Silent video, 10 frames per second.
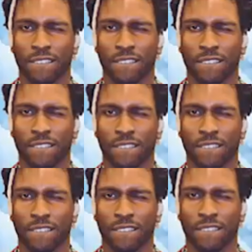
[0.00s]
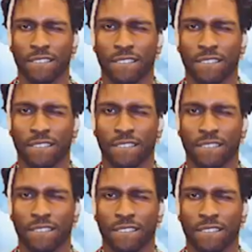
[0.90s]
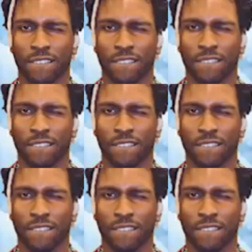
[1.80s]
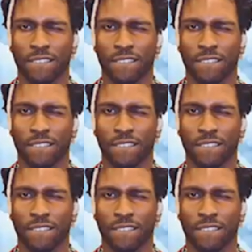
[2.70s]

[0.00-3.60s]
[no speech]